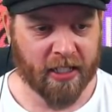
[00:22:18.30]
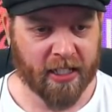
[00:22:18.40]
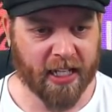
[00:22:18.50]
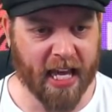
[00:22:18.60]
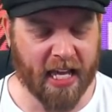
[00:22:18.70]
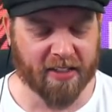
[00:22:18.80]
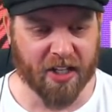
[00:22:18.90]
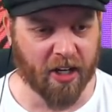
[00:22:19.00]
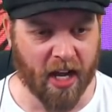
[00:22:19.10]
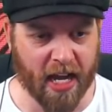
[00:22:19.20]
You can't
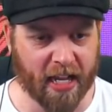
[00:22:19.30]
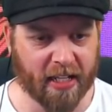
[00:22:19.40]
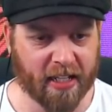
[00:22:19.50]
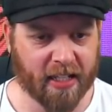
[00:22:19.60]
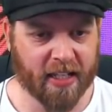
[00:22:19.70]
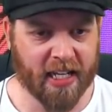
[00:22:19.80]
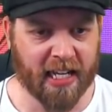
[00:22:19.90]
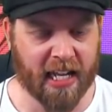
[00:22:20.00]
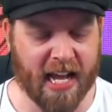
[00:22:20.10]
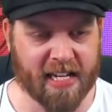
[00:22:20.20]
deny the
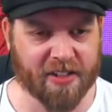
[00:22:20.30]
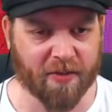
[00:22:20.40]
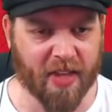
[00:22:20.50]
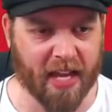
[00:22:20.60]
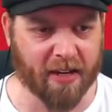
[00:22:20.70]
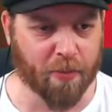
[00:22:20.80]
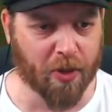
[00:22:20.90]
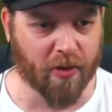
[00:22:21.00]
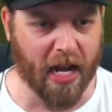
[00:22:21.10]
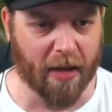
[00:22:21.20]
class of that
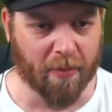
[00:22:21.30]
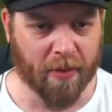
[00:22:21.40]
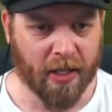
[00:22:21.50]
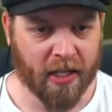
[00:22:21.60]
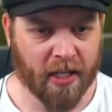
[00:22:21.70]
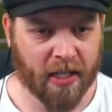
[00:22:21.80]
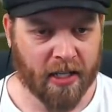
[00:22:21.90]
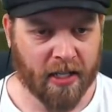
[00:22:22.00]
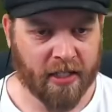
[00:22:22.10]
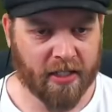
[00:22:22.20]
build-up.
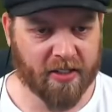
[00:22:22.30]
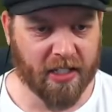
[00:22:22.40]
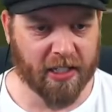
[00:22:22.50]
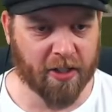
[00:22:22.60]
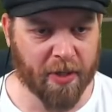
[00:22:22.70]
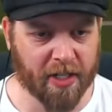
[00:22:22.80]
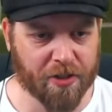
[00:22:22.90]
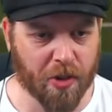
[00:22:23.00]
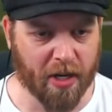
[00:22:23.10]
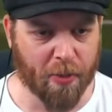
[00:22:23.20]
Just a little bit of
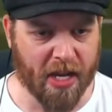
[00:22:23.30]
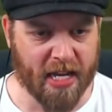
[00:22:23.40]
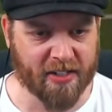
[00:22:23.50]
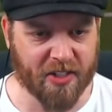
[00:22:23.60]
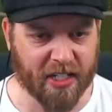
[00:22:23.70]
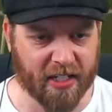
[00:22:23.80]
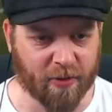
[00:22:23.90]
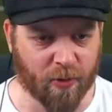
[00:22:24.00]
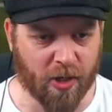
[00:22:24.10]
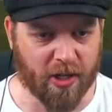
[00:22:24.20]
trick passing,
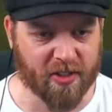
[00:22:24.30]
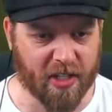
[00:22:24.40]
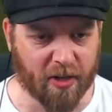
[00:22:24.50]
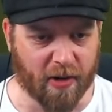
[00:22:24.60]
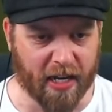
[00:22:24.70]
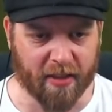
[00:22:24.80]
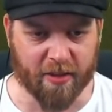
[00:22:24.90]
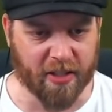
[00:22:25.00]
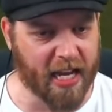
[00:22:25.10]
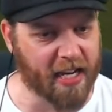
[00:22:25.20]
works their way.
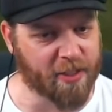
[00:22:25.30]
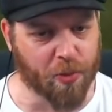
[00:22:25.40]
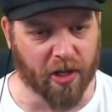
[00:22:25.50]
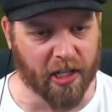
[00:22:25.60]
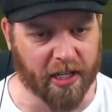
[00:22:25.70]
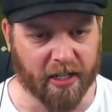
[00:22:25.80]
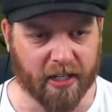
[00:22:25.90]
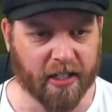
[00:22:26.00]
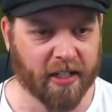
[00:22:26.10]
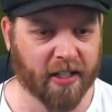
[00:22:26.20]
That is brilliant.
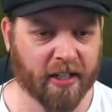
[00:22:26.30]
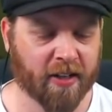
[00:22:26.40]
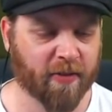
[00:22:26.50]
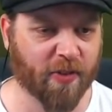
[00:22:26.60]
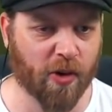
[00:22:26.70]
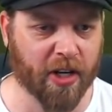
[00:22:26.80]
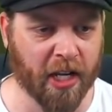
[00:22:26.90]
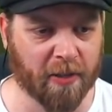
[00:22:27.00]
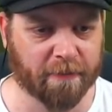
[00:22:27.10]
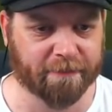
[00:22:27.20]

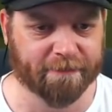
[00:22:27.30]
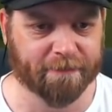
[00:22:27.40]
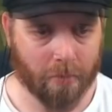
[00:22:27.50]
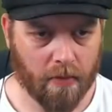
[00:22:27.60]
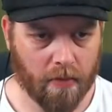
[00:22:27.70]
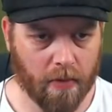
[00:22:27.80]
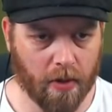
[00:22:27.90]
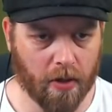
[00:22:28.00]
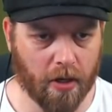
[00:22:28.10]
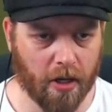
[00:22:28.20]
4-0.
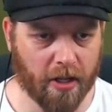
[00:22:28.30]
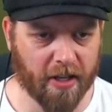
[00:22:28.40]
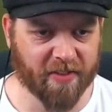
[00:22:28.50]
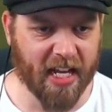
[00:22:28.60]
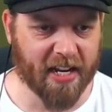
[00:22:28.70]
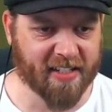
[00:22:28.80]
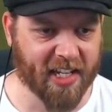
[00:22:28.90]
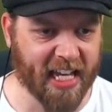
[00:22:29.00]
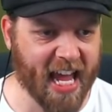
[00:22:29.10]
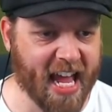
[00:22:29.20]
Oh, they've done us
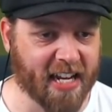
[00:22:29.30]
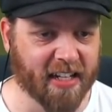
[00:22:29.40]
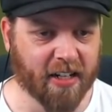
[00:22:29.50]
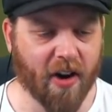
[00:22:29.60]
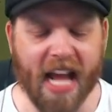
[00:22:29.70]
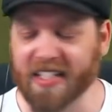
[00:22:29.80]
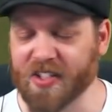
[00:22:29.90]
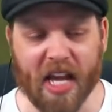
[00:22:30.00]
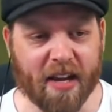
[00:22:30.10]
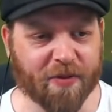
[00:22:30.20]
again! Great
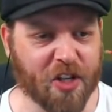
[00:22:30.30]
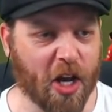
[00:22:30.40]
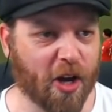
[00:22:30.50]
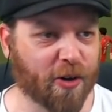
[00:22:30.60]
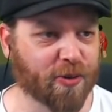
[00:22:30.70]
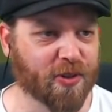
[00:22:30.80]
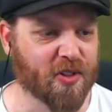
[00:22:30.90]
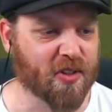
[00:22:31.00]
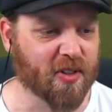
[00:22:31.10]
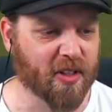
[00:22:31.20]
save,
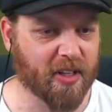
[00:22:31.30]
Jones!